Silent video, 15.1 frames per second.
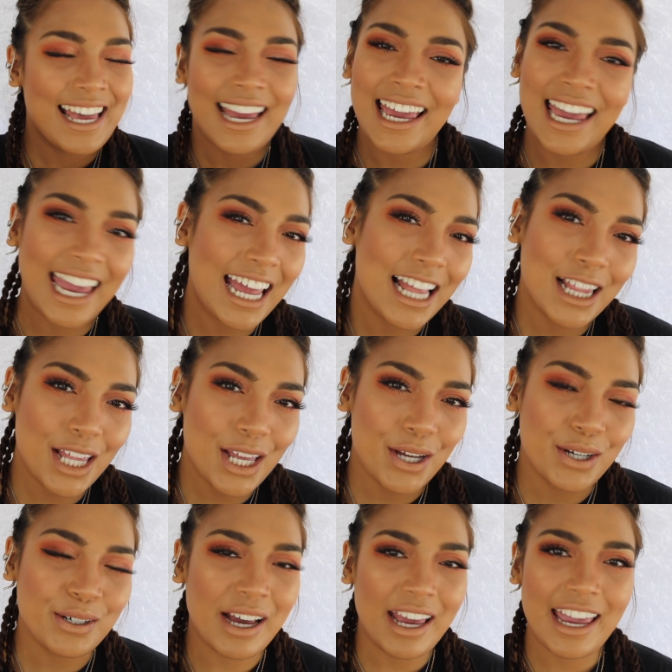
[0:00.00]

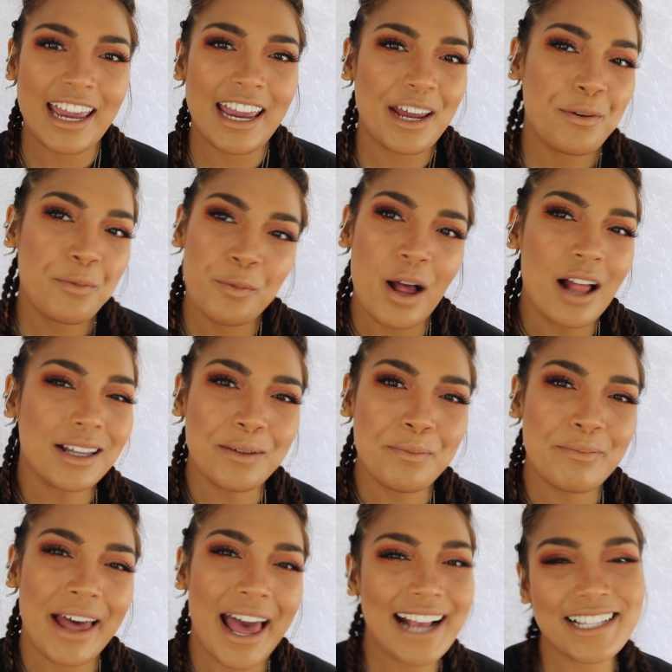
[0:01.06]
Hello and
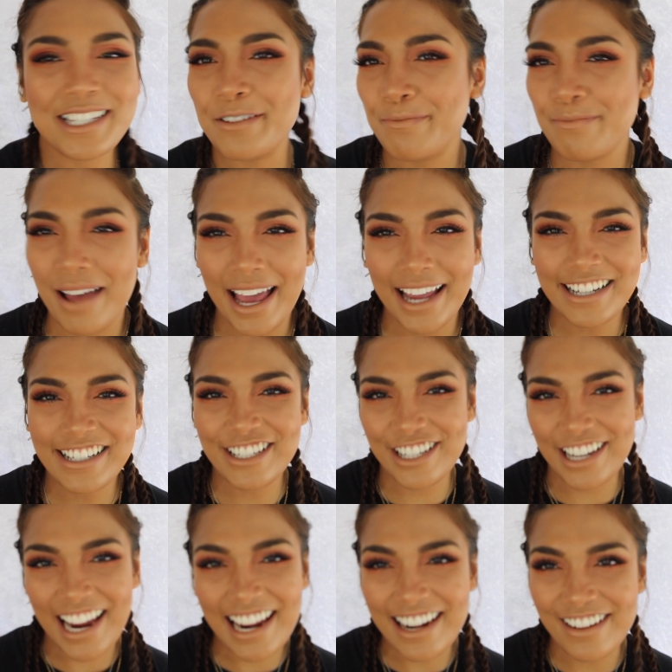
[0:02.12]
welcome back to my
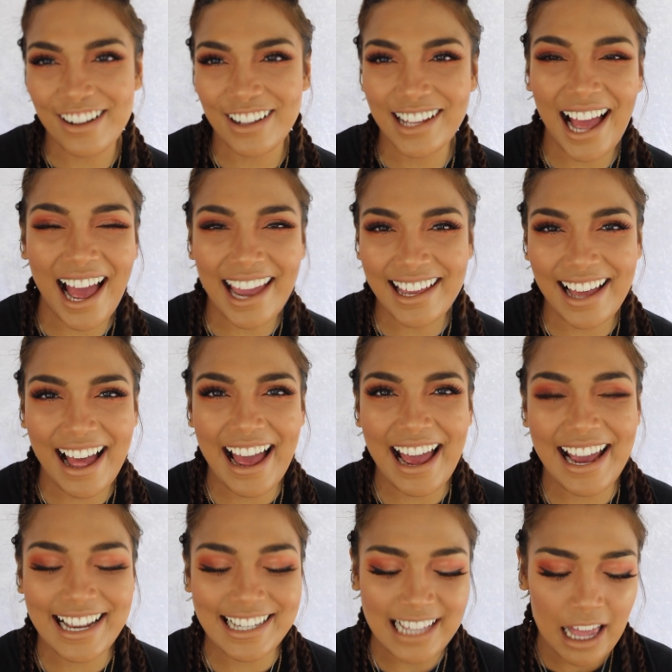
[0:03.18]
channel.
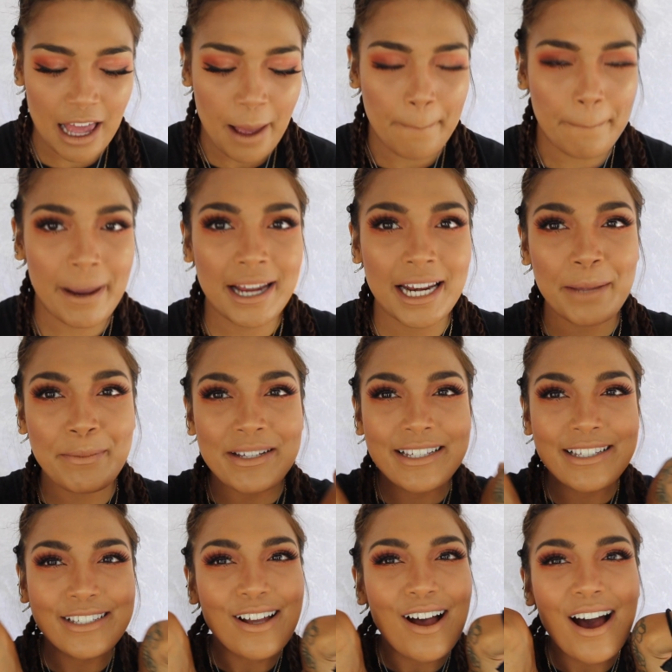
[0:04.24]
Hi guys, my name is
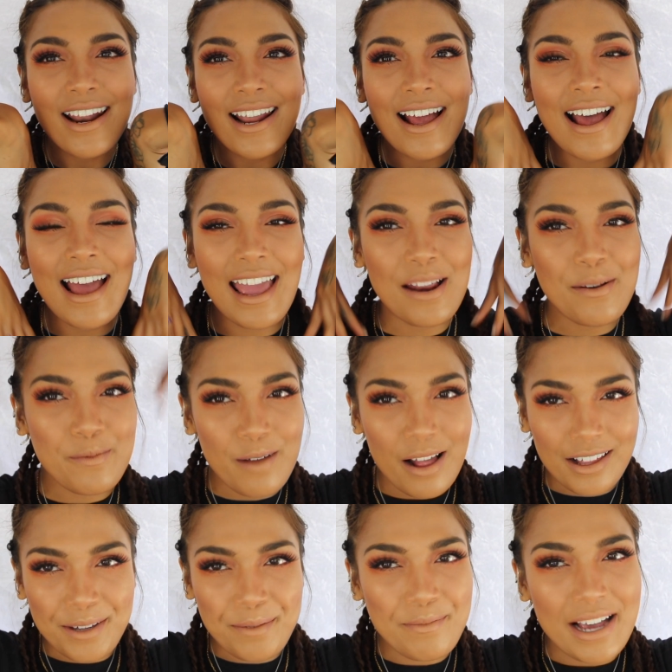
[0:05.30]
Donna and
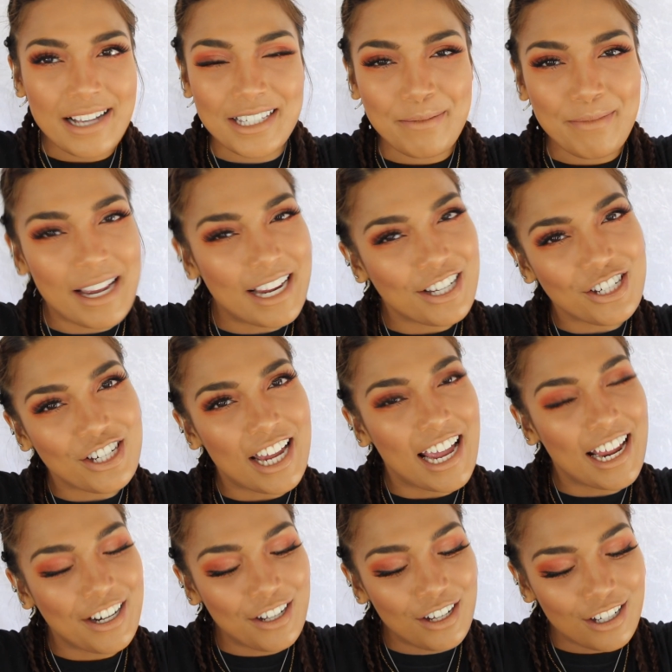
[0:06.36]
welcome back to my
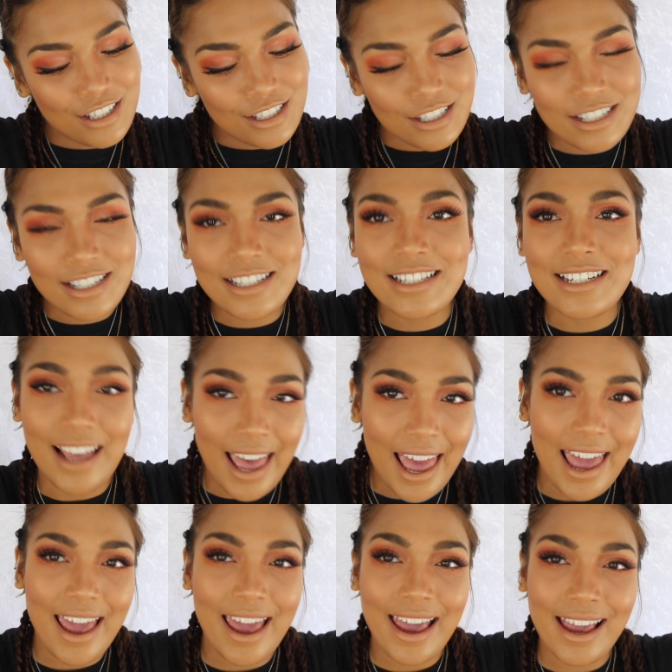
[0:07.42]
channel.
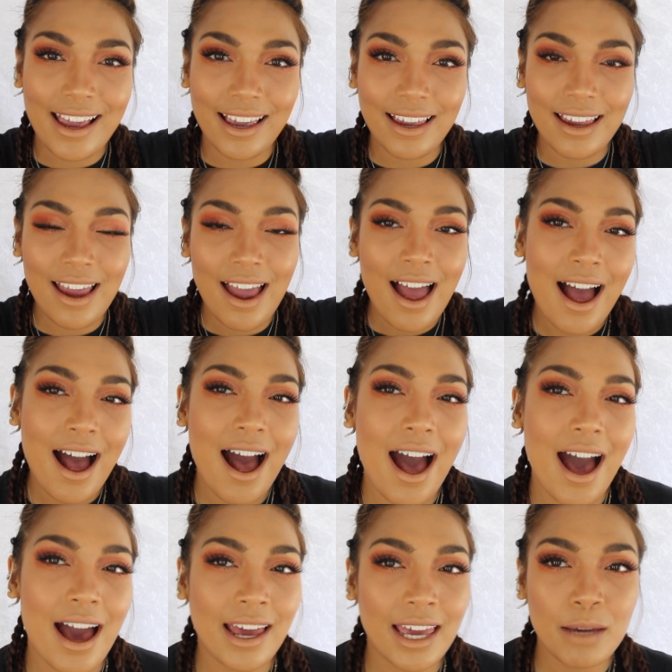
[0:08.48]
Today
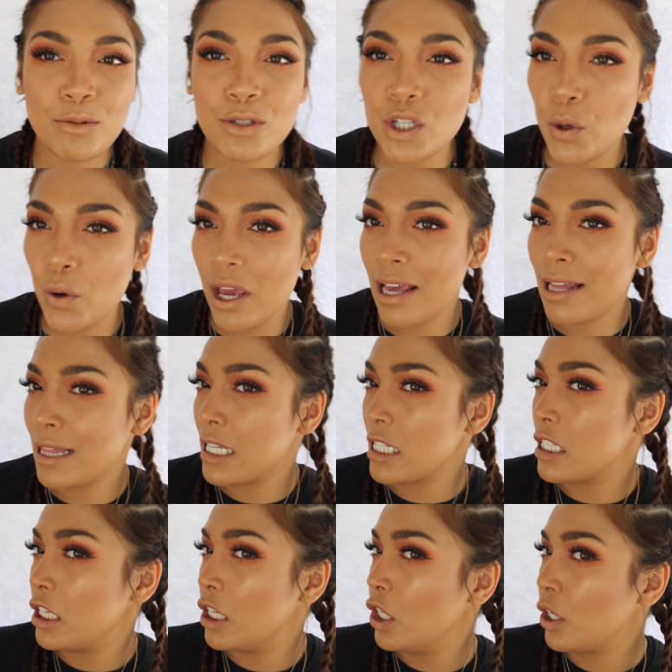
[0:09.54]
I am doing
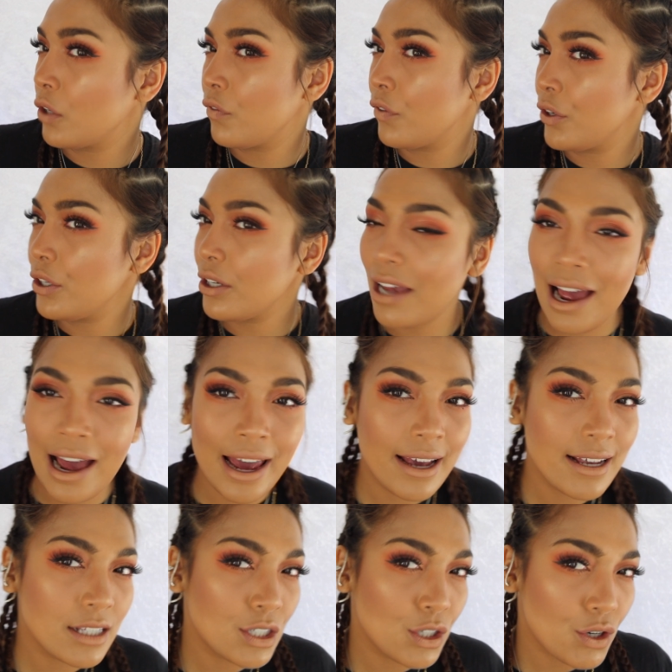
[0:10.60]
this look for you
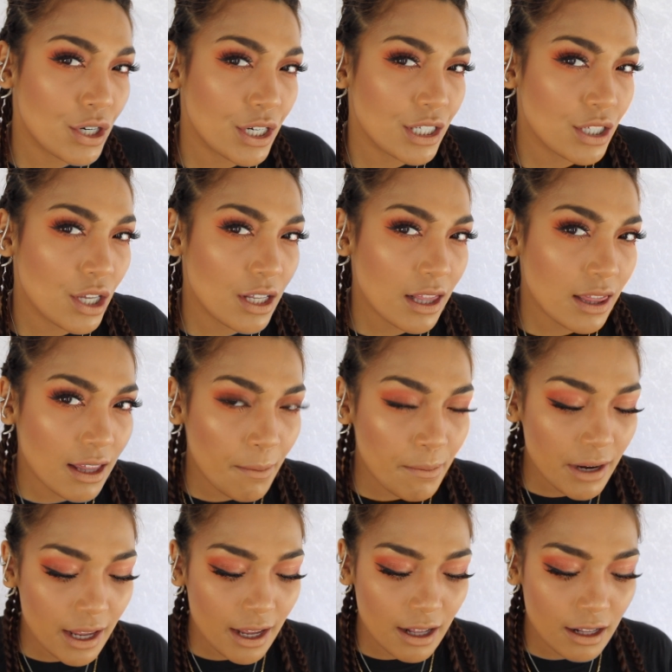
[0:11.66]
guys. You already saw the
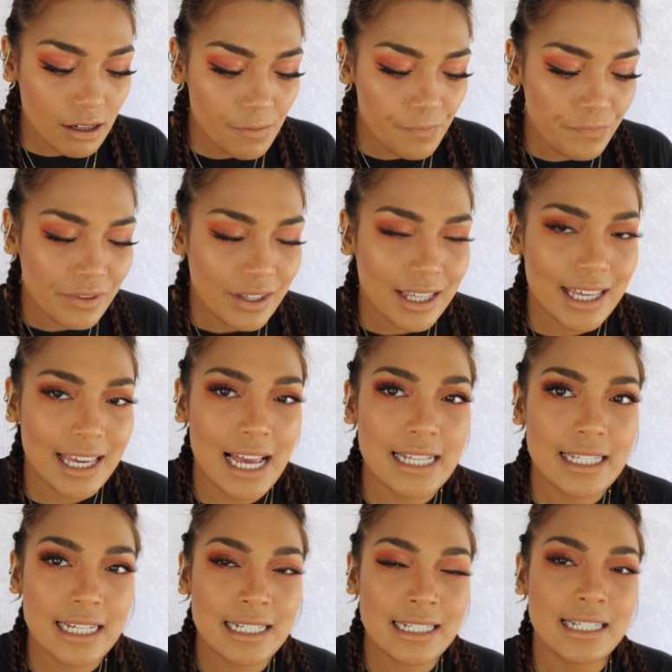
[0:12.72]
thumbnail.
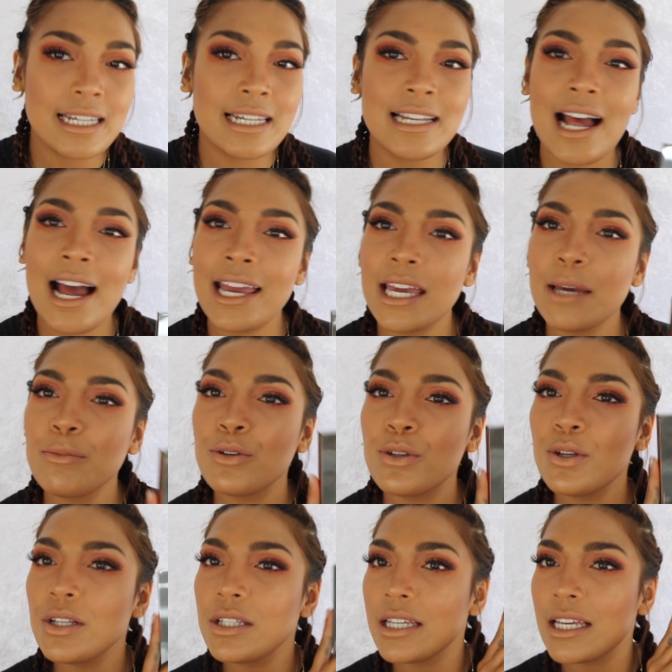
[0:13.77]
Yes indeed, I am
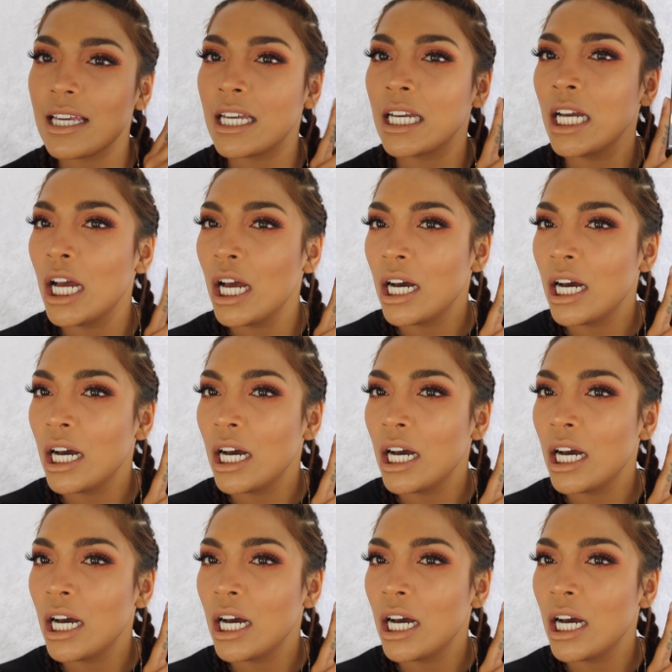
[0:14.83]
using